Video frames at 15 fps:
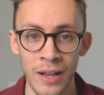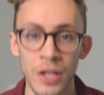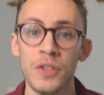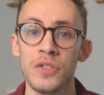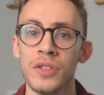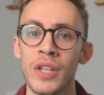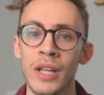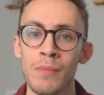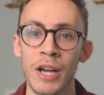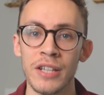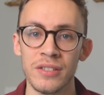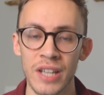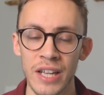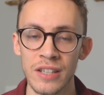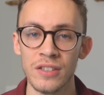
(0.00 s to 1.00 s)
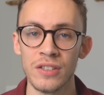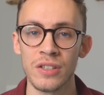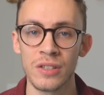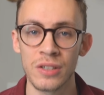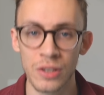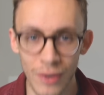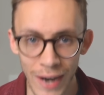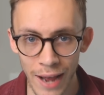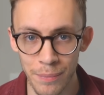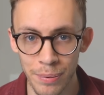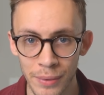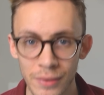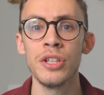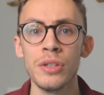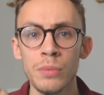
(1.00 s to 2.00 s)
so they might say scrap.
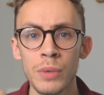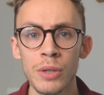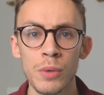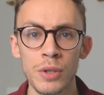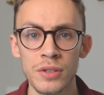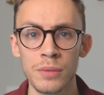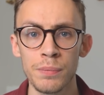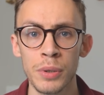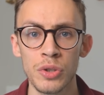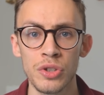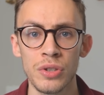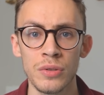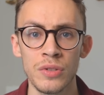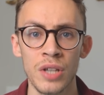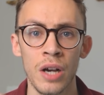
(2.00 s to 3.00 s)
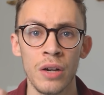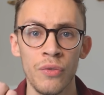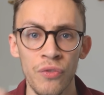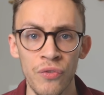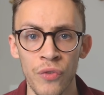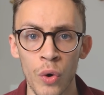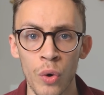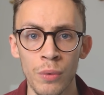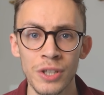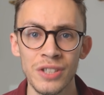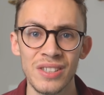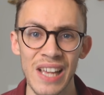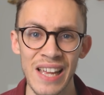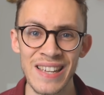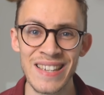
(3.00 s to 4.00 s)
You will want to push your tongue
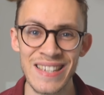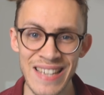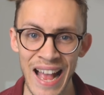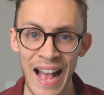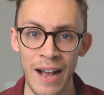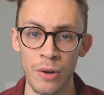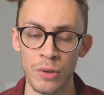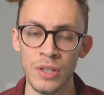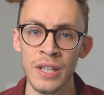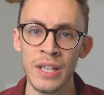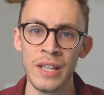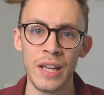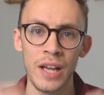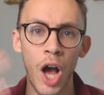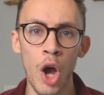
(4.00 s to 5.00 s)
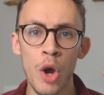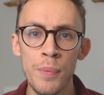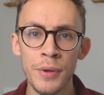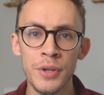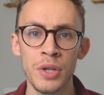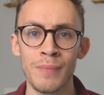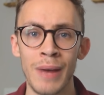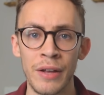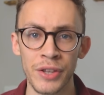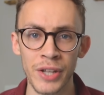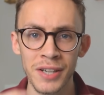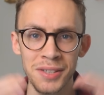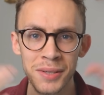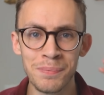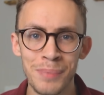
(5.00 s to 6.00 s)
forwards and down, open your mouth
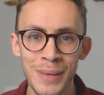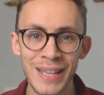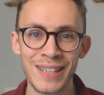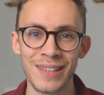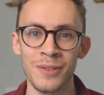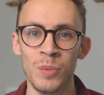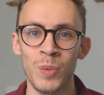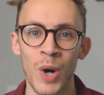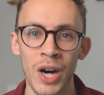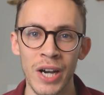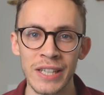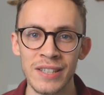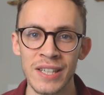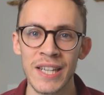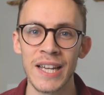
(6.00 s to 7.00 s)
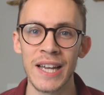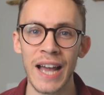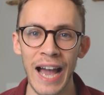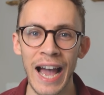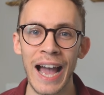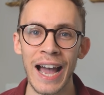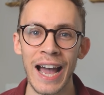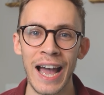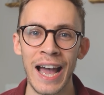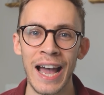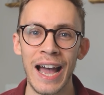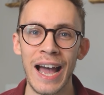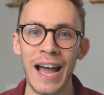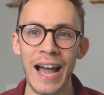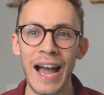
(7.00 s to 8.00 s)
nice and big and wide. Ah,
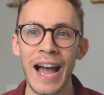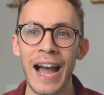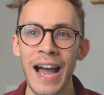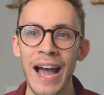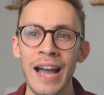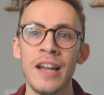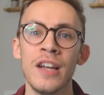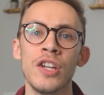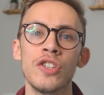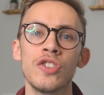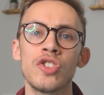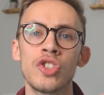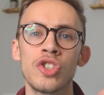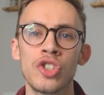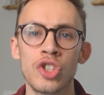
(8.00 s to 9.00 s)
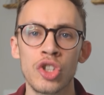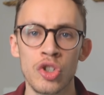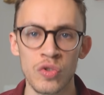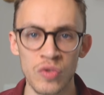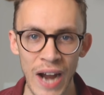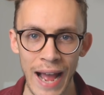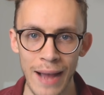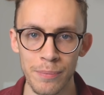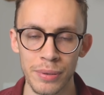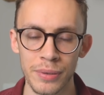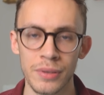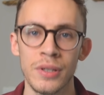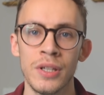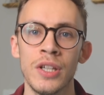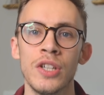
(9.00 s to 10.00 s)
ah, scrap,
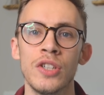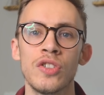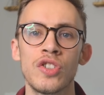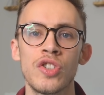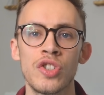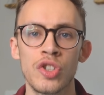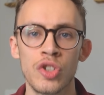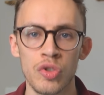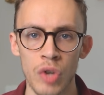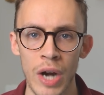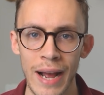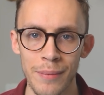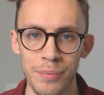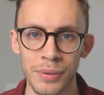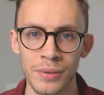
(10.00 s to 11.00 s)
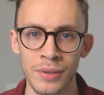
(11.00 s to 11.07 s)
scrap.